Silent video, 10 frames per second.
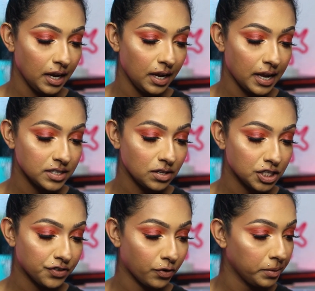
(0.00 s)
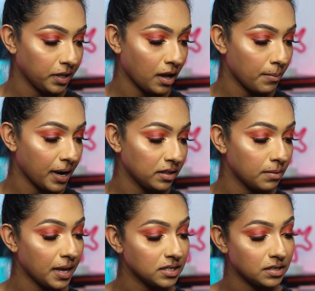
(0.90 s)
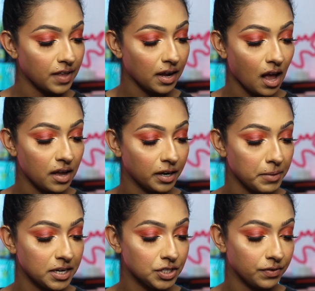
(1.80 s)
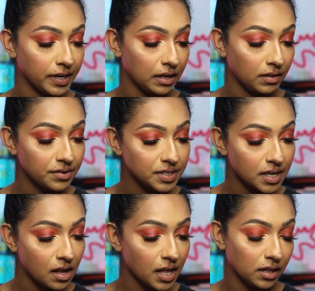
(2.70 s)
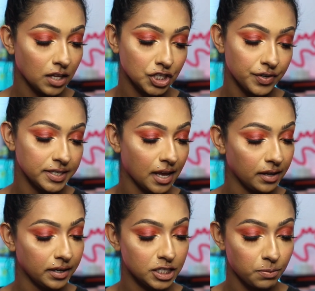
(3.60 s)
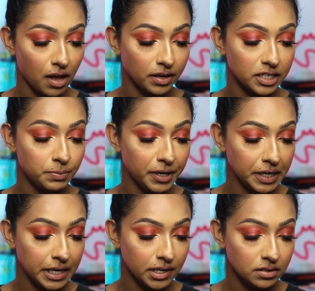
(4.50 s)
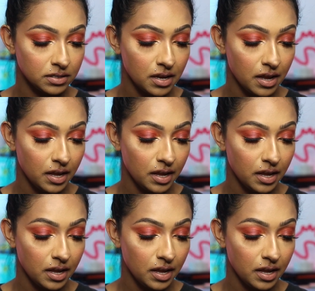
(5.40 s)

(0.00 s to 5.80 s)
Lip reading: It has a lush formula combining the best of the iconic Mediterranean lifestyle and luxury Italian spa experience.